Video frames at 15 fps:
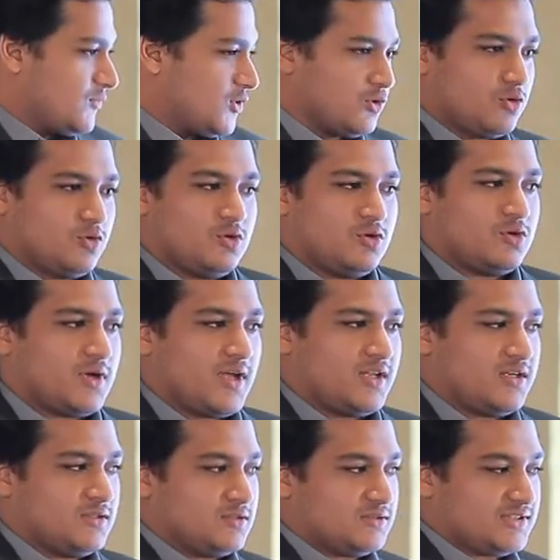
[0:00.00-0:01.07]
grow
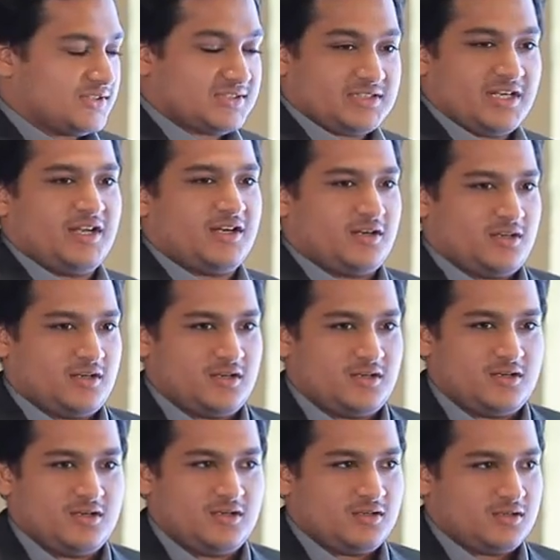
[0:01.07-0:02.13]
and sustain
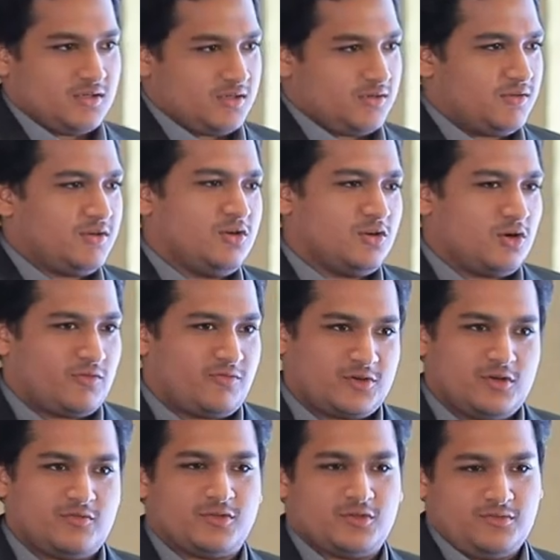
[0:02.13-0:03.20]

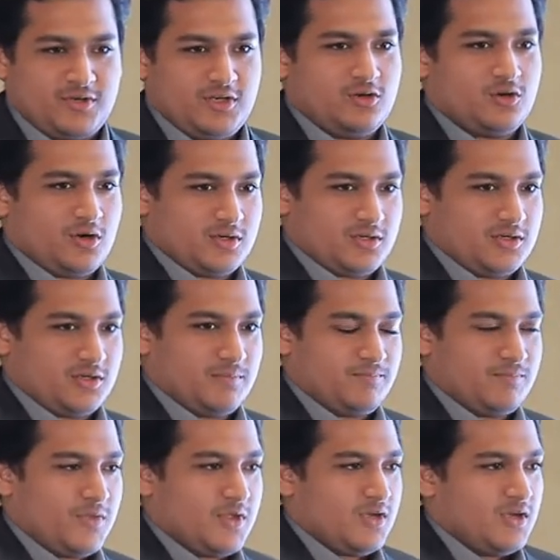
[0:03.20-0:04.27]
for the very long
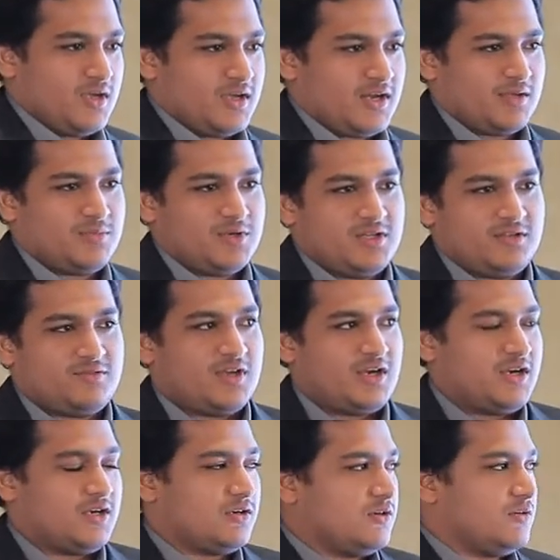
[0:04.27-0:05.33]
term. And I believe
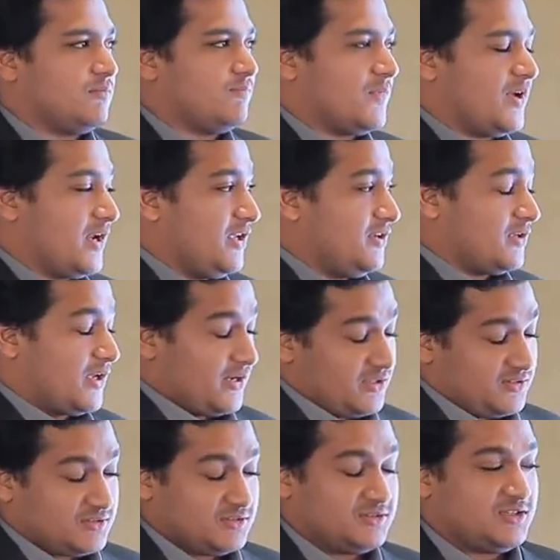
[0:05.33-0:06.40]
that, and I
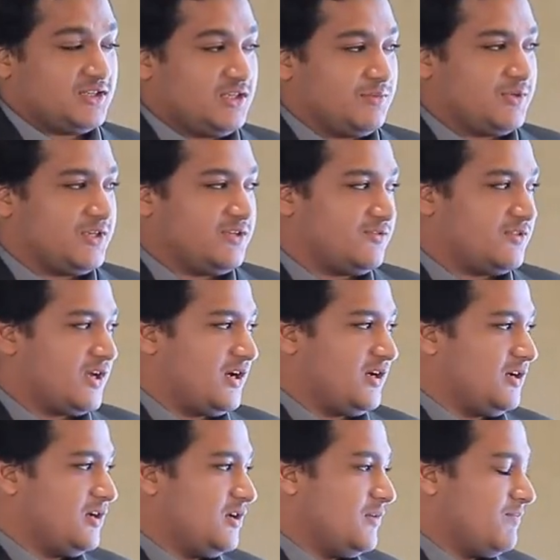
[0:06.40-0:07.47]
sincerely believe
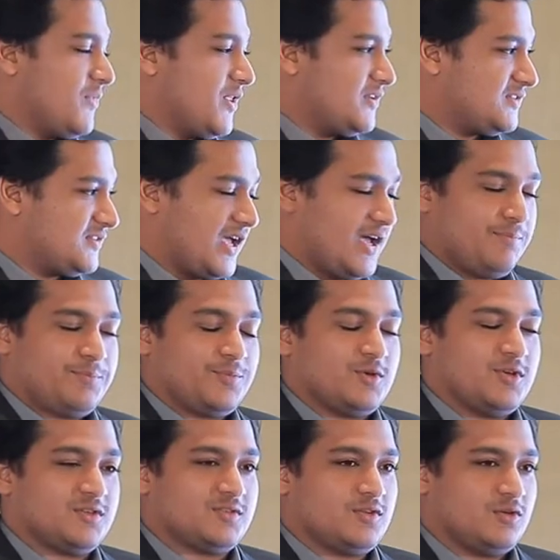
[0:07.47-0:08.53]
that
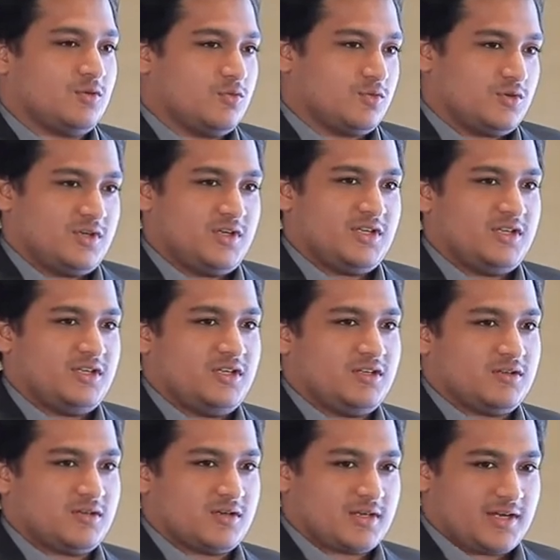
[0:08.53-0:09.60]
SAP is the
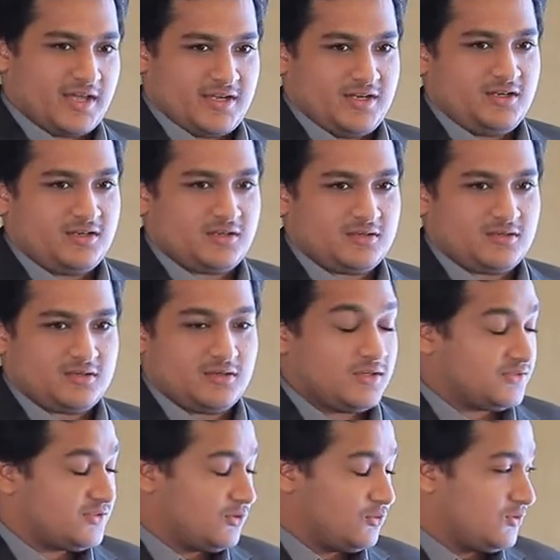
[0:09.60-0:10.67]
only client,
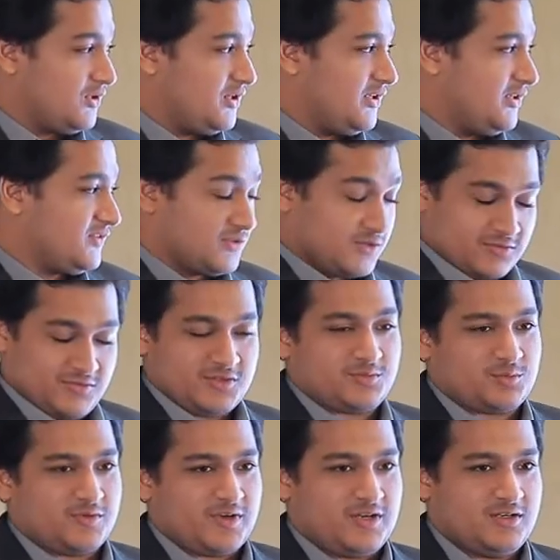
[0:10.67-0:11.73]
is the only service
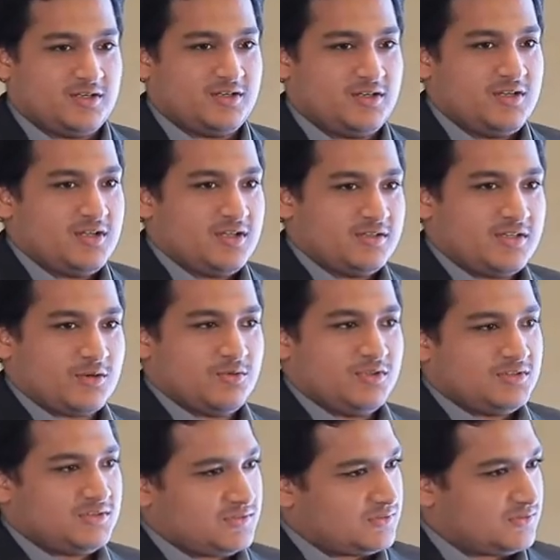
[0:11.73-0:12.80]
provider that
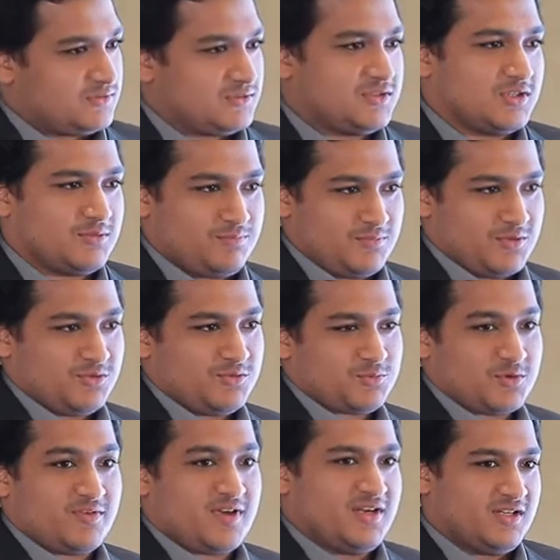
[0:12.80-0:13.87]
was
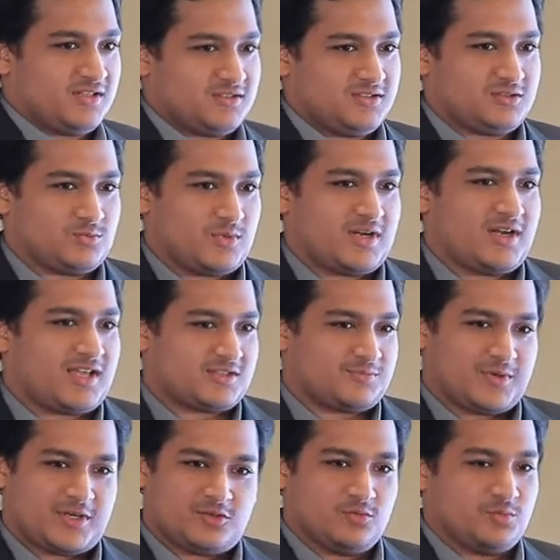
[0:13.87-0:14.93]
providing this one
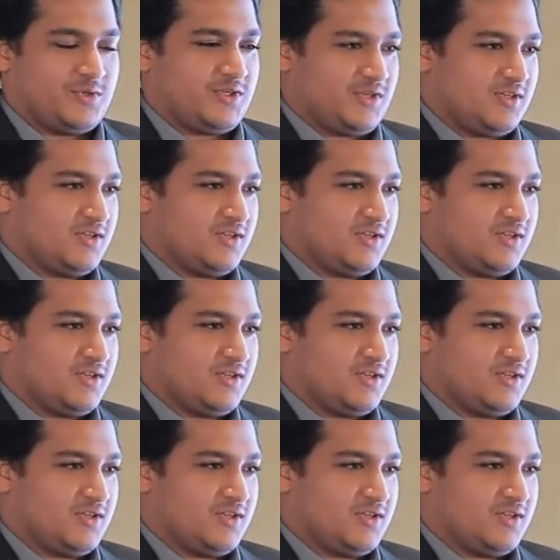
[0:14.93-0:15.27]
aspect to me.